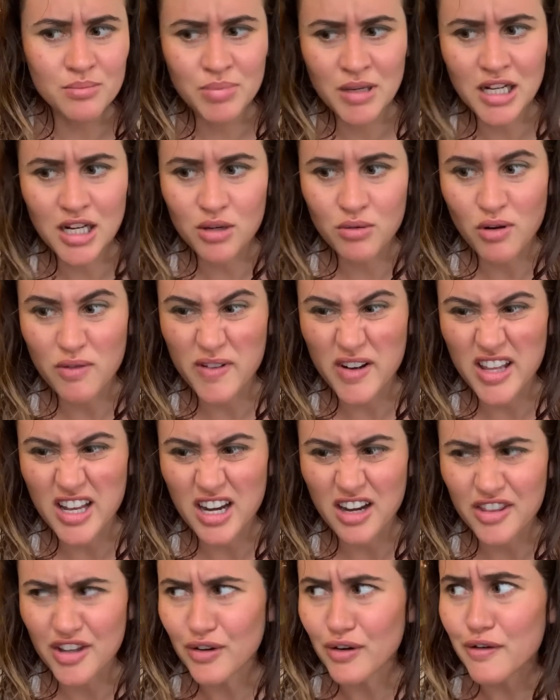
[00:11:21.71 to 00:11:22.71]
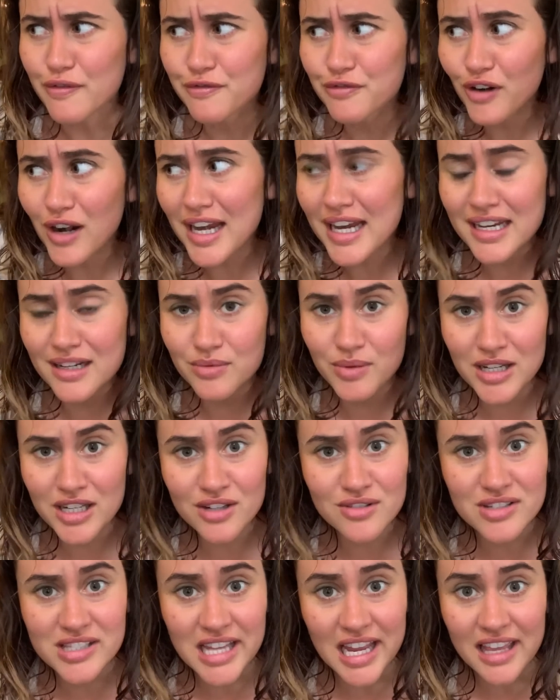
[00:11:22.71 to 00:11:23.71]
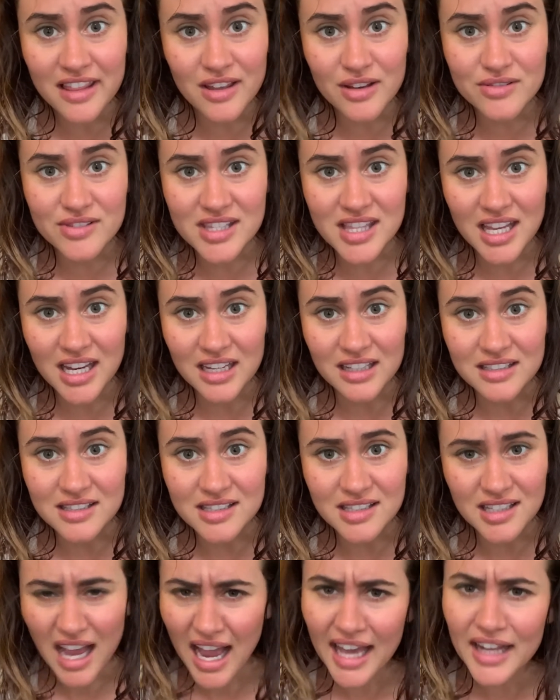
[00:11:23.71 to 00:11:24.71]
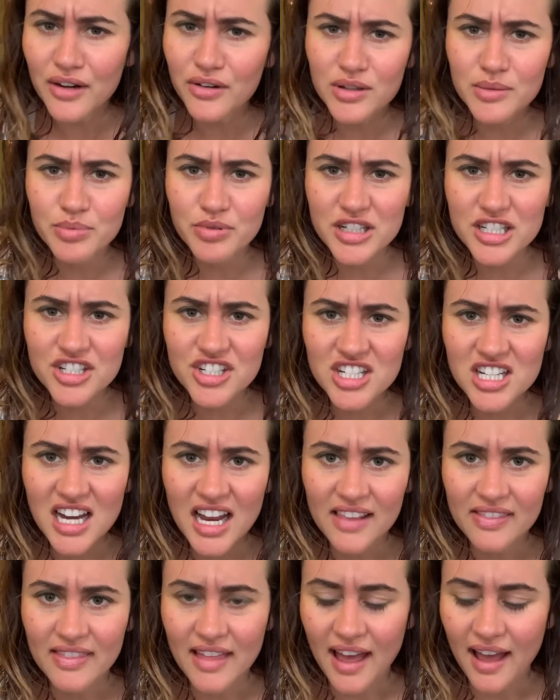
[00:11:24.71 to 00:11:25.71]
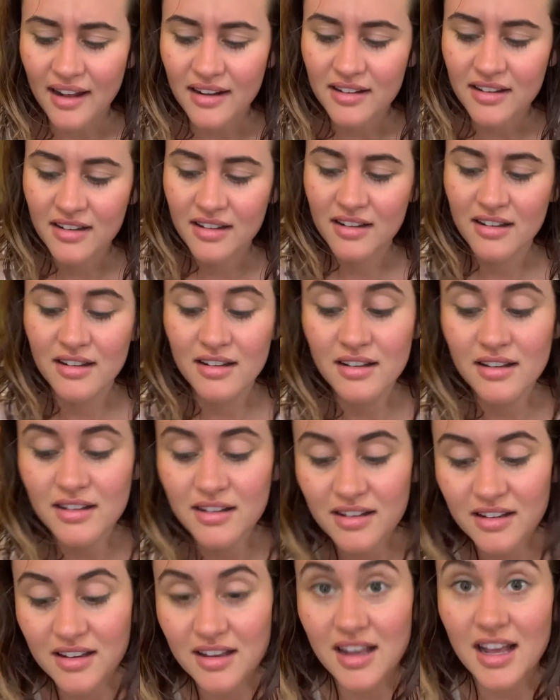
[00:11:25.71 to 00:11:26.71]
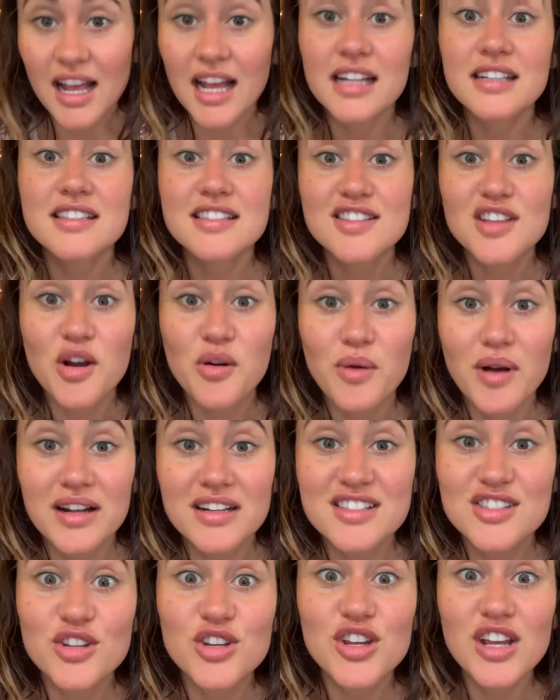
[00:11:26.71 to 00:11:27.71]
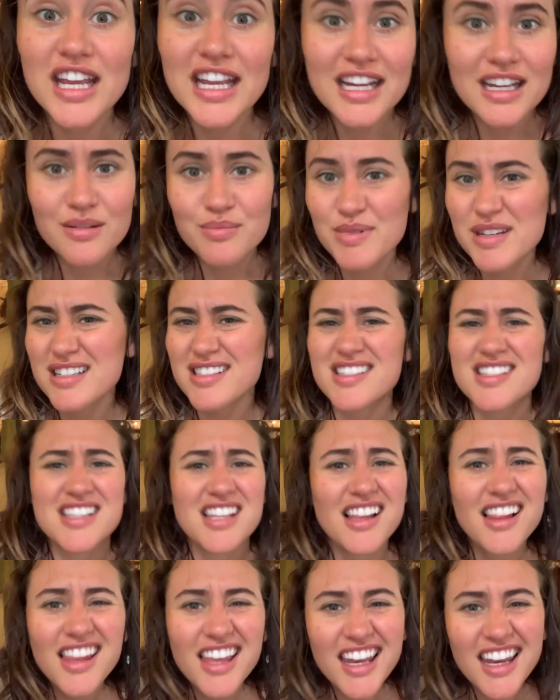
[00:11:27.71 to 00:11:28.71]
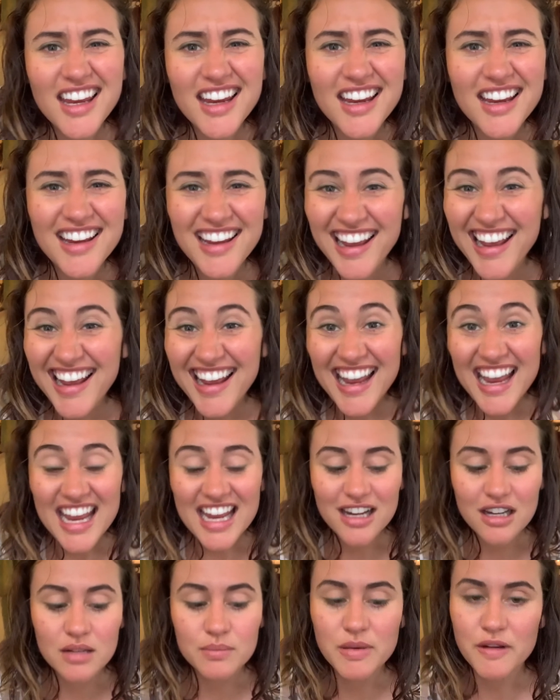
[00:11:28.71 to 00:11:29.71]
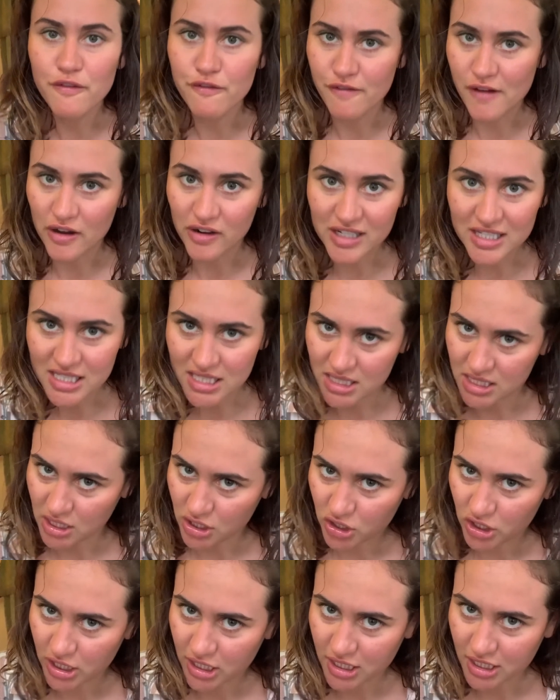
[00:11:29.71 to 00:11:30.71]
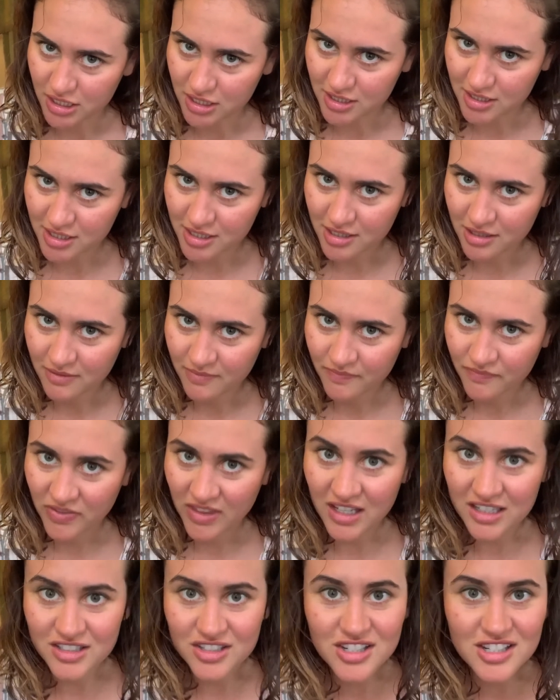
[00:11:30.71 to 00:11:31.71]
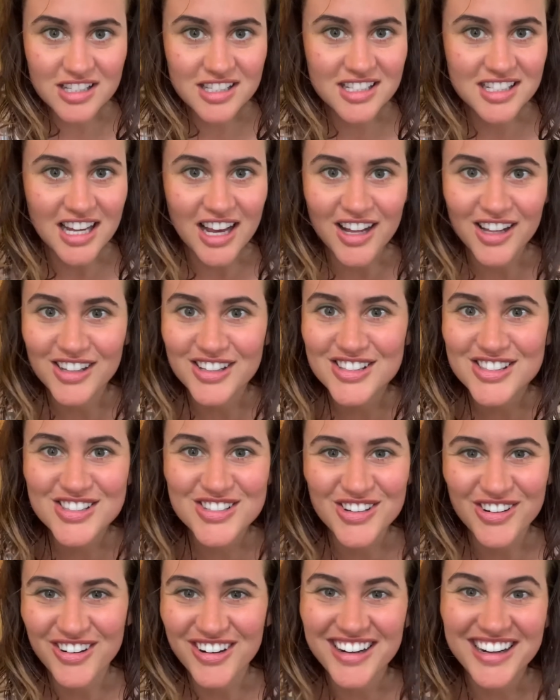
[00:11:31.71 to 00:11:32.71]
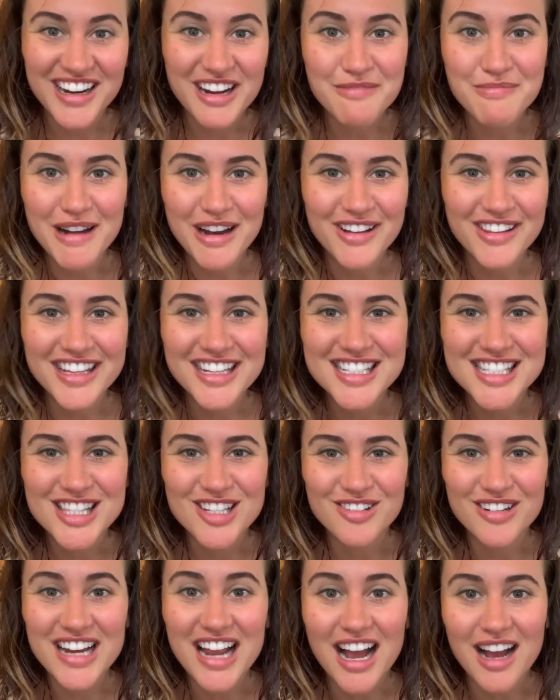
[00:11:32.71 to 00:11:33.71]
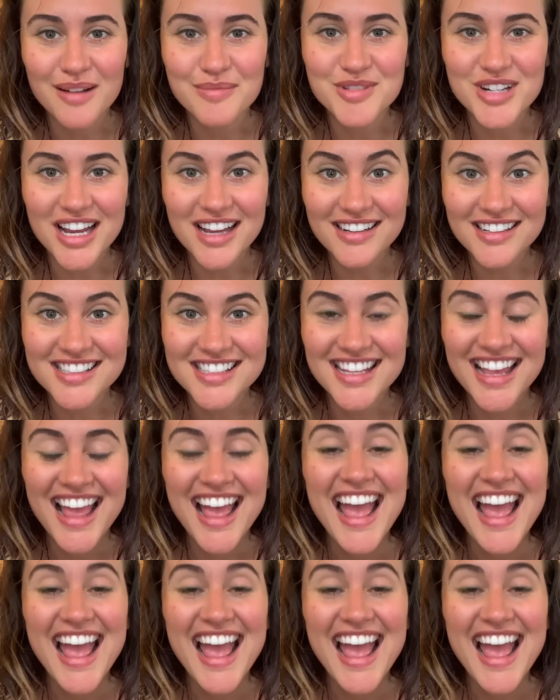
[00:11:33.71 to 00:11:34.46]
pillow over there. They're afraid when you say those things. I don't appreciate that. And so on. So it could be silly. It could be very serious. Just tell a story about these 3 objects.